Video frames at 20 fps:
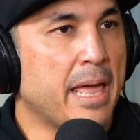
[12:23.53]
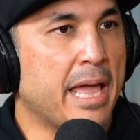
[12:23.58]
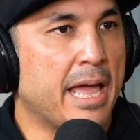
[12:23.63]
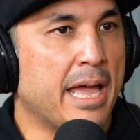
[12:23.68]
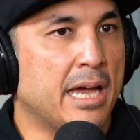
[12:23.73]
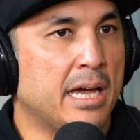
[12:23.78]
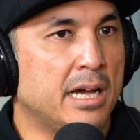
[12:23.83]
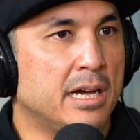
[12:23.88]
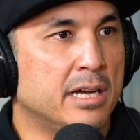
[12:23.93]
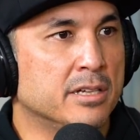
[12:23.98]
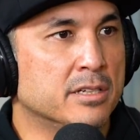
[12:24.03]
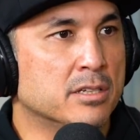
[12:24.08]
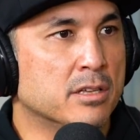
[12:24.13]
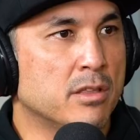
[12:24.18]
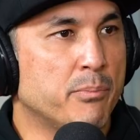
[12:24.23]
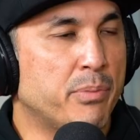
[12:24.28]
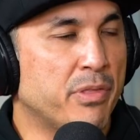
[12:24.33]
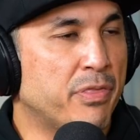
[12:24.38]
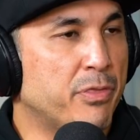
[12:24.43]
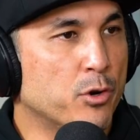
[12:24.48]
And
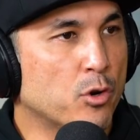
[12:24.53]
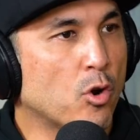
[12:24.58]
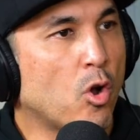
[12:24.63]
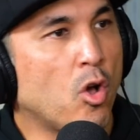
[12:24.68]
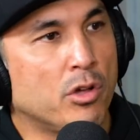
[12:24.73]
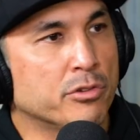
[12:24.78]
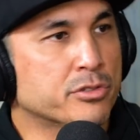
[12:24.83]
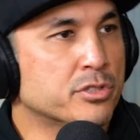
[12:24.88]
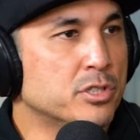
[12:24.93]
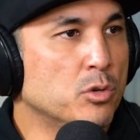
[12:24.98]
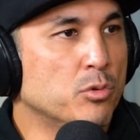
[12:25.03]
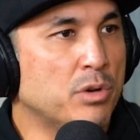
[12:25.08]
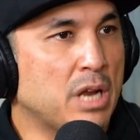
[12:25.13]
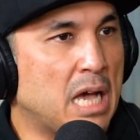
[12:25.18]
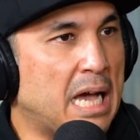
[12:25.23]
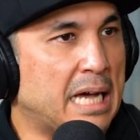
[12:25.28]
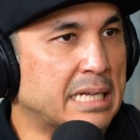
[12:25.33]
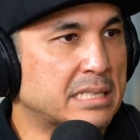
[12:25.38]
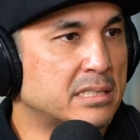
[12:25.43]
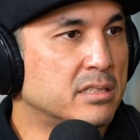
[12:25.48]
but they're also
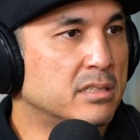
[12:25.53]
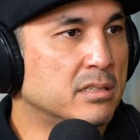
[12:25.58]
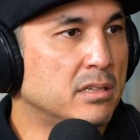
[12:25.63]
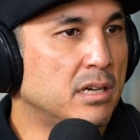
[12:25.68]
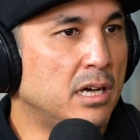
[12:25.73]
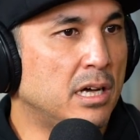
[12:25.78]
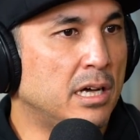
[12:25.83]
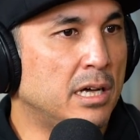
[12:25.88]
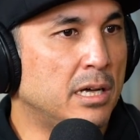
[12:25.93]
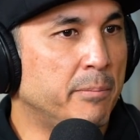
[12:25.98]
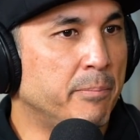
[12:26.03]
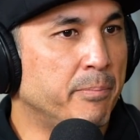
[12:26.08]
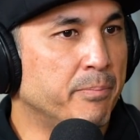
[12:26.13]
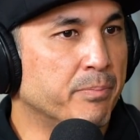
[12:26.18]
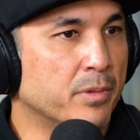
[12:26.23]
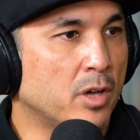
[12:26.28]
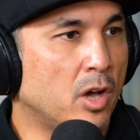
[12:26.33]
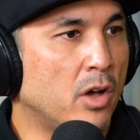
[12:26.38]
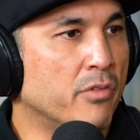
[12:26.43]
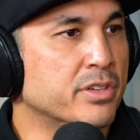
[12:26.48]
not
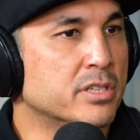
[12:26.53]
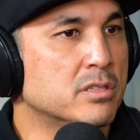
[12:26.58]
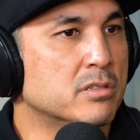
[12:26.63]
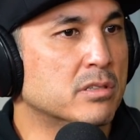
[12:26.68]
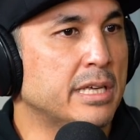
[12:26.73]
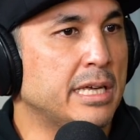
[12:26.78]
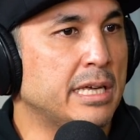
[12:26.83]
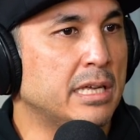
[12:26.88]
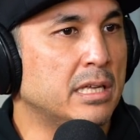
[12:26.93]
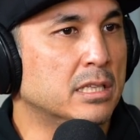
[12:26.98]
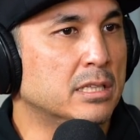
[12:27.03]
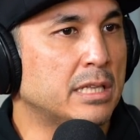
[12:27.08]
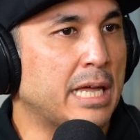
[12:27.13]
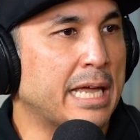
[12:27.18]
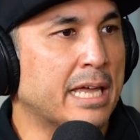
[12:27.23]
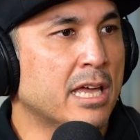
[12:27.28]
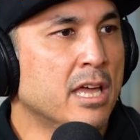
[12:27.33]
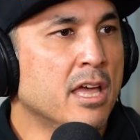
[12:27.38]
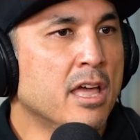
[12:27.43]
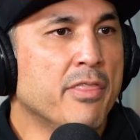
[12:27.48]
um, obviously
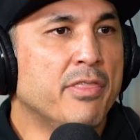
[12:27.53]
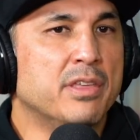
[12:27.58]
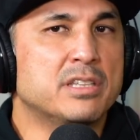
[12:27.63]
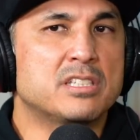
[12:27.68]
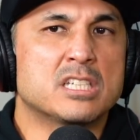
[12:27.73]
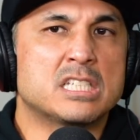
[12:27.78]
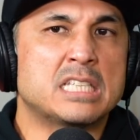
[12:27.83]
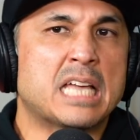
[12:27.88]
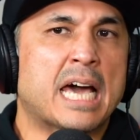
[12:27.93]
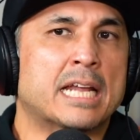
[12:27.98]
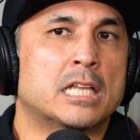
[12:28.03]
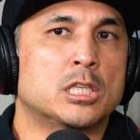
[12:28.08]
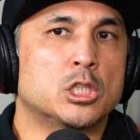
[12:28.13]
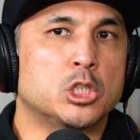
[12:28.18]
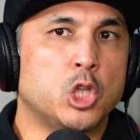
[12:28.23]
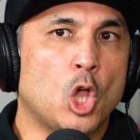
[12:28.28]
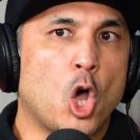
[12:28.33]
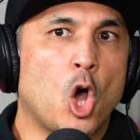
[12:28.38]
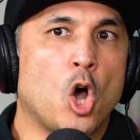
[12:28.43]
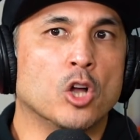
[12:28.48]
like this is not a
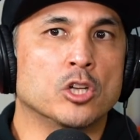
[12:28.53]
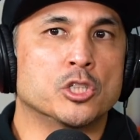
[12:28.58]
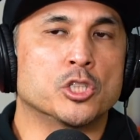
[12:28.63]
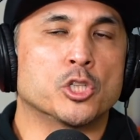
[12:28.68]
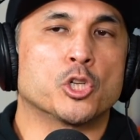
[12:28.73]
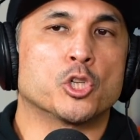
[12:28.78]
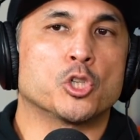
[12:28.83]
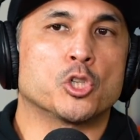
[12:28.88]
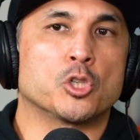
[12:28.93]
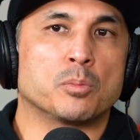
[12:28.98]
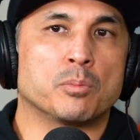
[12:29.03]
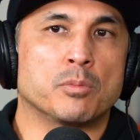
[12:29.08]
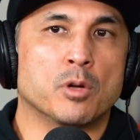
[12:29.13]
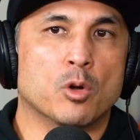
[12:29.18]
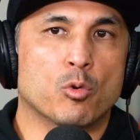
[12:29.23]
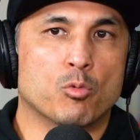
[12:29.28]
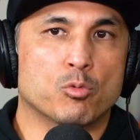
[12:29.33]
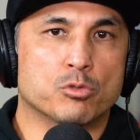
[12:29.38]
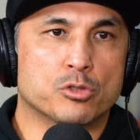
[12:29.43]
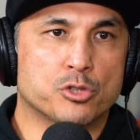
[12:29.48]
long-term
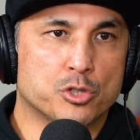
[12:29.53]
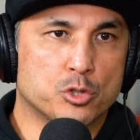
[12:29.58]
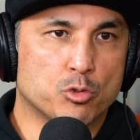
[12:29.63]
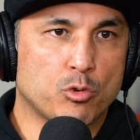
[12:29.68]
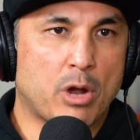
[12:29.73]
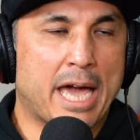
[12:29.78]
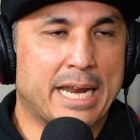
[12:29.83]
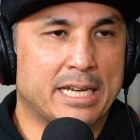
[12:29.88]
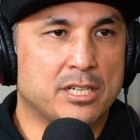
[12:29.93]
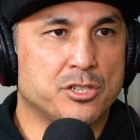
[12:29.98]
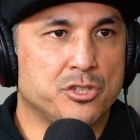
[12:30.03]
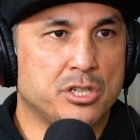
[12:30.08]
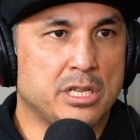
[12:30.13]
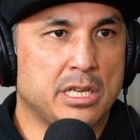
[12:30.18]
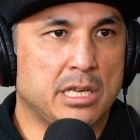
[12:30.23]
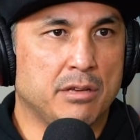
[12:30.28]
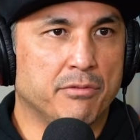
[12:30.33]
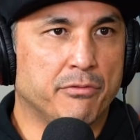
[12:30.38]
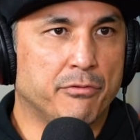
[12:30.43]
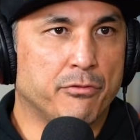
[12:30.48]

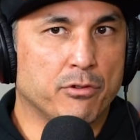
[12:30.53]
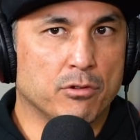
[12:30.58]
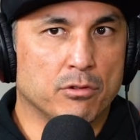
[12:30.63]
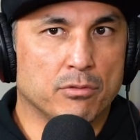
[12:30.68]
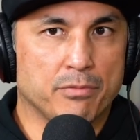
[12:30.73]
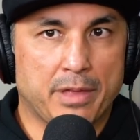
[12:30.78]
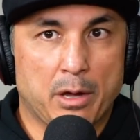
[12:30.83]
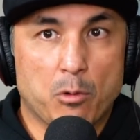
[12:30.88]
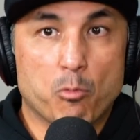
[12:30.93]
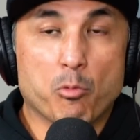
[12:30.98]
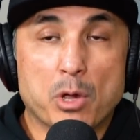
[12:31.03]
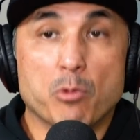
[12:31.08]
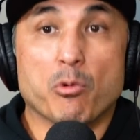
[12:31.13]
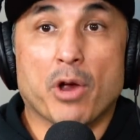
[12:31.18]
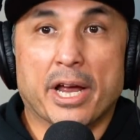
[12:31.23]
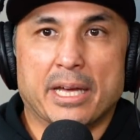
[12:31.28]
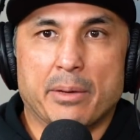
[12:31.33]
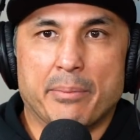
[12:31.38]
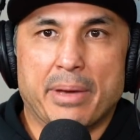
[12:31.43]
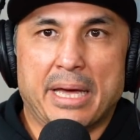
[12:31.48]
strategy for that we
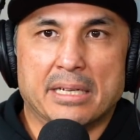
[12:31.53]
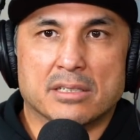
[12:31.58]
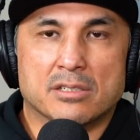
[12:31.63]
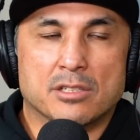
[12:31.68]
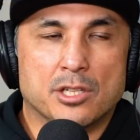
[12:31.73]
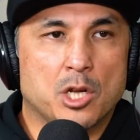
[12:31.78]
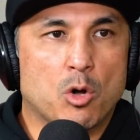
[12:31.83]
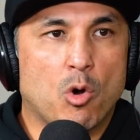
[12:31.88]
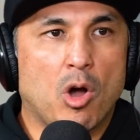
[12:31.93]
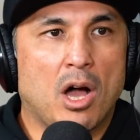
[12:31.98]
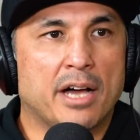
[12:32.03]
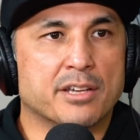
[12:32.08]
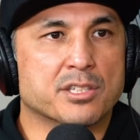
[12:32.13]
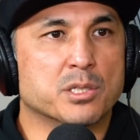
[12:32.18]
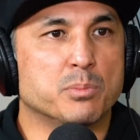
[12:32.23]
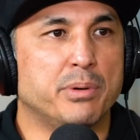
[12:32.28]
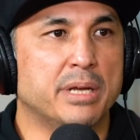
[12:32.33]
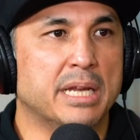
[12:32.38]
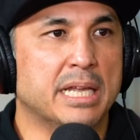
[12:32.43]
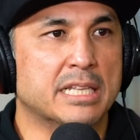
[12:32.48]
recommend, you know,
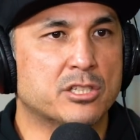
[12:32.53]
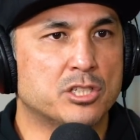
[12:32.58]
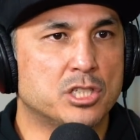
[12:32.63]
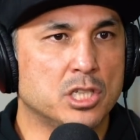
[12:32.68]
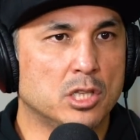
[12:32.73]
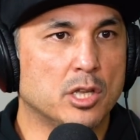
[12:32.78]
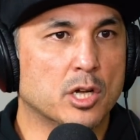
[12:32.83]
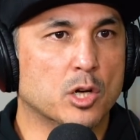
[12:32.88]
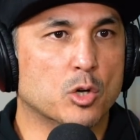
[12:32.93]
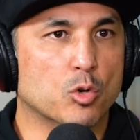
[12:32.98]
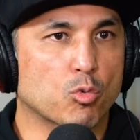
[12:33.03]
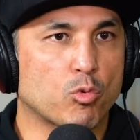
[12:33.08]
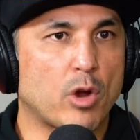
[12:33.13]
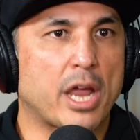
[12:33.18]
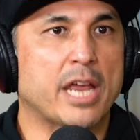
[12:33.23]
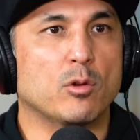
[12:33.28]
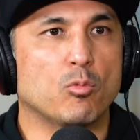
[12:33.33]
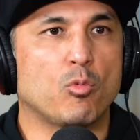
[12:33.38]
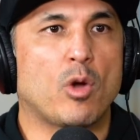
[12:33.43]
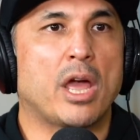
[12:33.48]
us. But it's still a
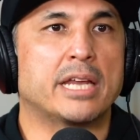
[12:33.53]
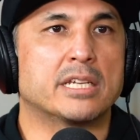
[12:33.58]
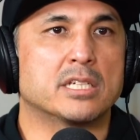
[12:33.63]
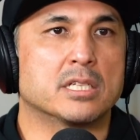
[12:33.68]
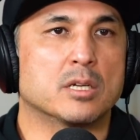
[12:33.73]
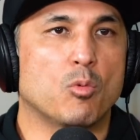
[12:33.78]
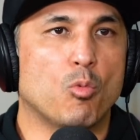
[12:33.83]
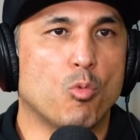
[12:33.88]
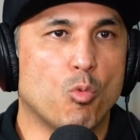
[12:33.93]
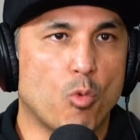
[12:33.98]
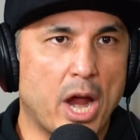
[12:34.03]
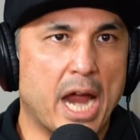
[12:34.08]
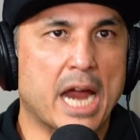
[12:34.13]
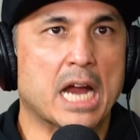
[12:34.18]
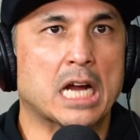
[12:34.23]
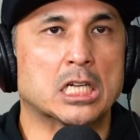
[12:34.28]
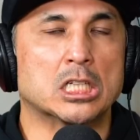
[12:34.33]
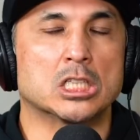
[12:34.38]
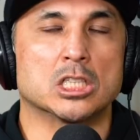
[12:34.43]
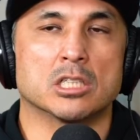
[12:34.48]
great way to
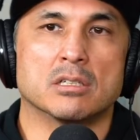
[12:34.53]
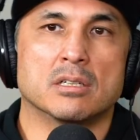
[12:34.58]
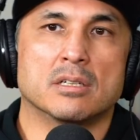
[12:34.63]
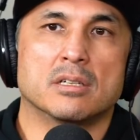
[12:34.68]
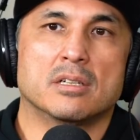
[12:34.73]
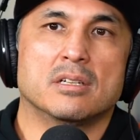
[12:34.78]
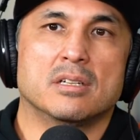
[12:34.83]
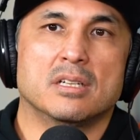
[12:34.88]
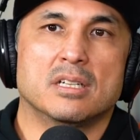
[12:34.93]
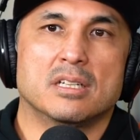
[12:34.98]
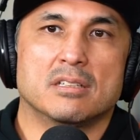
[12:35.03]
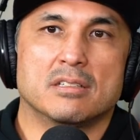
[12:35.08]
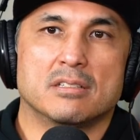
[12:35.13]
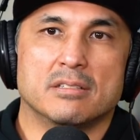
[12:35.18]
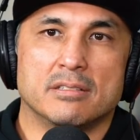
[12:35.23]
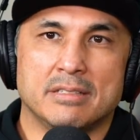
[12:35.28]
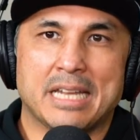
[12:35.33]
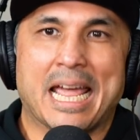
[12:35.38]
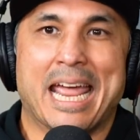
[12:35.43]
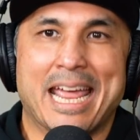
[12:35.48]
wear
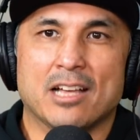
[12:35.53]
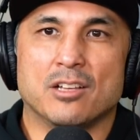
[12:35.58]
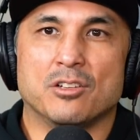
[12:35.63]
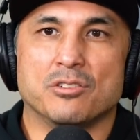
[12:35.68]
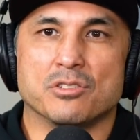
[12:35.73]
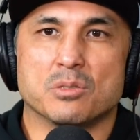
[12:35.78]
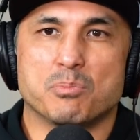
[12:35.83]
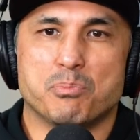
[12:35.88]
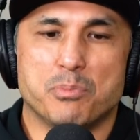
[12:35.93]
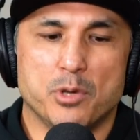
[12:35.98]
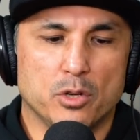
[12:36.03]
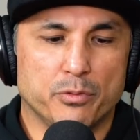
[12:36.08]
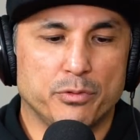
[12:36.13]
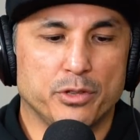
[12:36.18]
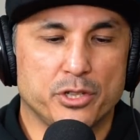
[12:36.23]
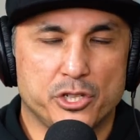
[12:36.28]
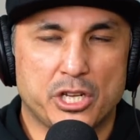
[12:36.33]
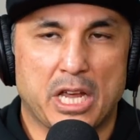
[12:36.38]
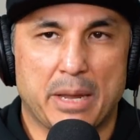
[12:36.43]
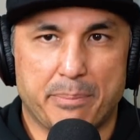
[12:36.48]
nails,
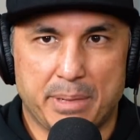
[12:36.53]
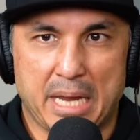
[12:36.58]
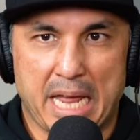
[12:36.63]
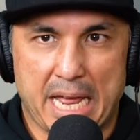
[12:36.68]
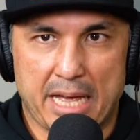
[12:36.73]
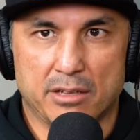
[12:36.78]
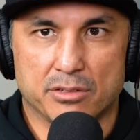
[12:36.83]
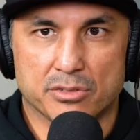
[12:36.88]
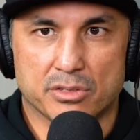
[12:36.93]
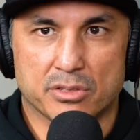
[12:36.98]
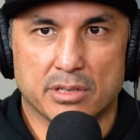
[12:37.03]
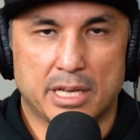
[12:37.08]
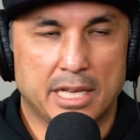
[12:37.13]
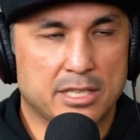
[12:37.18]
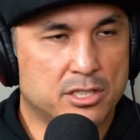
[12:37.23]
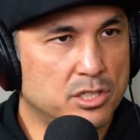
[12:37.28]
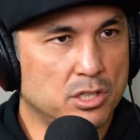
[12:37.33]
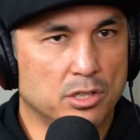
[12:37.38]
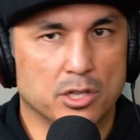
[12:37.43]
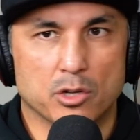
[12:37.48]
beautifully shaped nails. Yep.
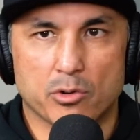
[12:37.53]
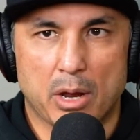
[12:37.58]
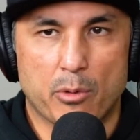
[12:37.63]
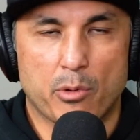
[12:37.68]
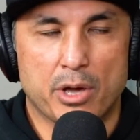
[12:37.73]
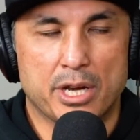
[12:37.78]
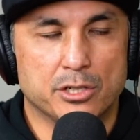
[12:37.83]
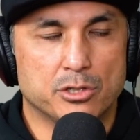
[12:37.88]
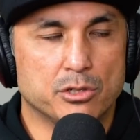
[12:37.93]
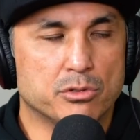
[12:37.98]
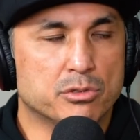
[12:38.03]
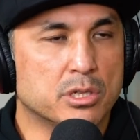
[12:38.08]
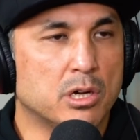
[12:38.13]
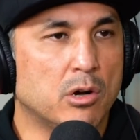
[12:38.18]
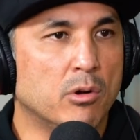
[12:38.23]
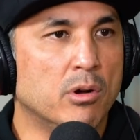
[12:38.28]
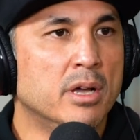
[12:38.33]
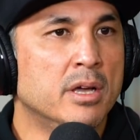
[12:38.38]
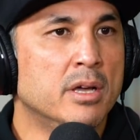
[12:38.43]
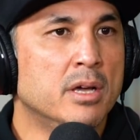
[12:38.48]
It's still a great way to do
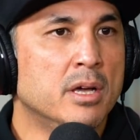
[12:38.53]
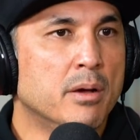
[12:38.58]
so.